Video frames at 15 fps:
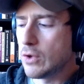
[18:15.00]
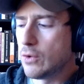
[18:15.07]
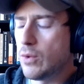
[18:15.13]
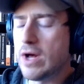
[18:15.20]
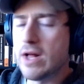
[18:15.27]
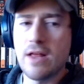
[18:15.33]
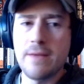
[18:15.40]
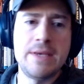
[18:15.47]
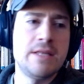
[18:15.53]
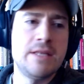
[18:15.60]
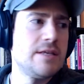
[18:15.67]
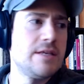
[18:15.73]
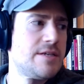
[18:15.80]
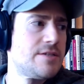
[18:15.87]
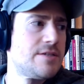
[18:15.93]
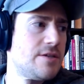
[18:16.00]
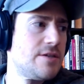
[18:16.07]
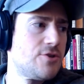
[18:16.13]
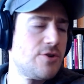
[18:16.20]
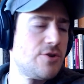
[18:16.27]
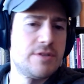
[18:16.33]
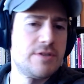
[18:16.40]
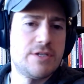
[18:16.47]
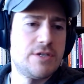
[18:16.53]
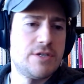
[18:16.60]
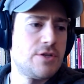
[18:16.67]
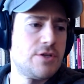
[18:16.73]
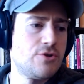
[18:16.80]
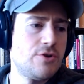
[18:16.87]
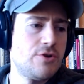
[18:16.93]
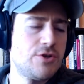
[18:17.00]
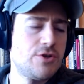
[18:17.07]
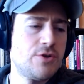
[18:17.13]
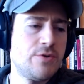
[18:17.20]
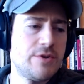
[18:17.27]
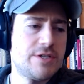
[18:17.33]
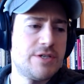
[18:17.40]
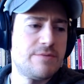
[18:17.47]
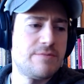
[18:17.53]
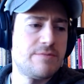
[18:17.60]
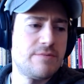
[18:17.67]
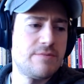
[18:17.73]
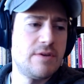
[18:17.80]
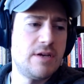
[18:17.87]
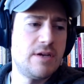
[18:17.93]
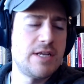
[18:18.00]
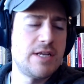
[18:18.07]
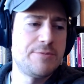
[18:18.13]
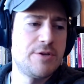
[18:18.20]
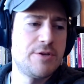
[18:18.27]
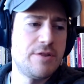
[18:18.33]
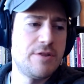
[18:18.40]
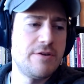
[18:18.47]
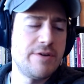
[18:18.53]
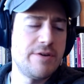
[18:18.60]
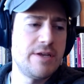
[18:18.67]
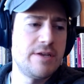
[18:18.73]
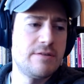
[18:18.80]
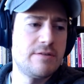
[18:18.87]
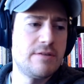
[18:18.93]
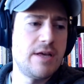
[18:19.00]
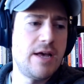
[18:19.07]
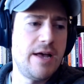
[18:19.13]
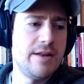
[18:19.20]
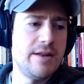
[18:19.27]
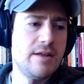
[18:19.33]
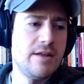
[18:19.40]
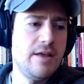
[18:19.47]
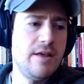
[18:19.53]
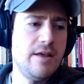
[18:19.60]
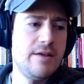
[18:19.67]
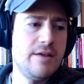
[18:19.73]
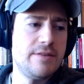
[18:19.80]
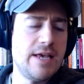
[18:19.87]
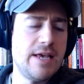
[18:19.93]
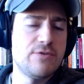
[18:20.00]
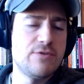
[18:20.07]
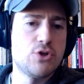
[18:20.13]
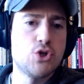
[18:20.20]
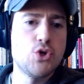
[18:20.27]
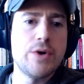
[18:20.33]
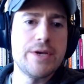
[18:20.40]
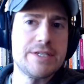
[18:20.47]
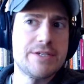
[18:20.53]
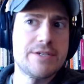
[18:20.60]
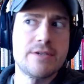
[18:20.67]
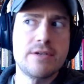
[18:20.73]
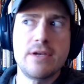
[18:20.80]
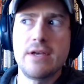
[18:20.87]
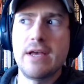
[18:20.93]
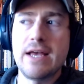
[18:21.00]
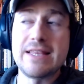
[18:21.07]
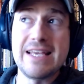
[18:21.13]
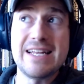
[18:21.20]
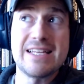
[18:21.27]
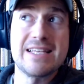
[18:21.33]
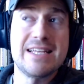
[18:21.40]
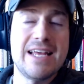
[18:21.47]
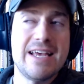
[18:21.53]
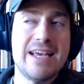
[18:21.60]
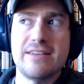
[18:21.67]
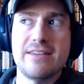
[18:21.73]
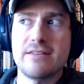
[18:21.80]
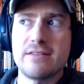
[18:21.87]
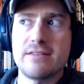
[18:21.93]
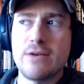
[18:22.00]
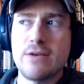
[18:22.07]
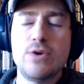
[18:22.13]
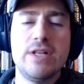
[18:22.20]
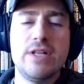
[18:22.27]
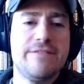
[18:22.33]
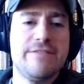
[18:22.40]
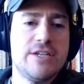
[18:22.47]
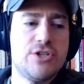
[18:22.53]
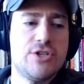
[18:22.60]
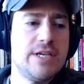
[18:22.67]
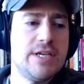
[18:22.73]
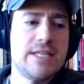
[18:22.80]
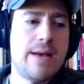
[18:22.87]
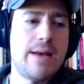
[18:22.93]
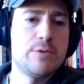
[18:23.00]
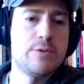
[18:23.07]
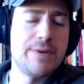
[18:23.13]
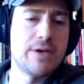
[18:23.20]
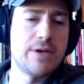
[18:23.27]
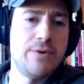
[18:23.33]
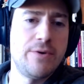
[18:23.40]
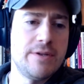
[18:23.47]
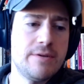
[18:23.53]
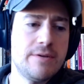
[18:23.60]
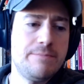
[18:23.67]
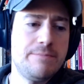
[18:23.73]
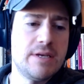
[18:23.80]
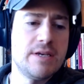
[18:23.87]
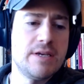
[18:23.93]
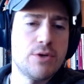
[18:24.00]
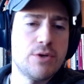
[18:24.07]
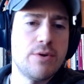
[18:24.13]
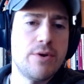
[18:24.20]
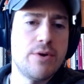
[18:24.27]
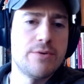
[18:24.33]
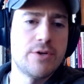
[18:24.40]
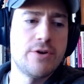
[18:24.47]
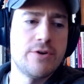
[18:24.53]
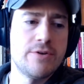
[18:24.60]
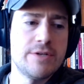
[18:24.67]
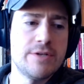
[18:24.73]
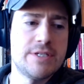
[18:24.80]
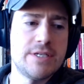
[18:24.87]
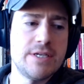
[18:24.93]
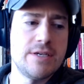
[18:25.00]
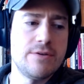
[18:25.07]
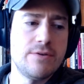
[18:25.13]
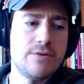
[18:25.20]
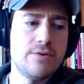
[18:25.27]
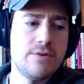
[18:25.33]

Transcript: Well, I mean, this is the Trojan horse adoption theory, that they have no choice. At the end of the day, they will eventually adopt Bitcoin because their own currency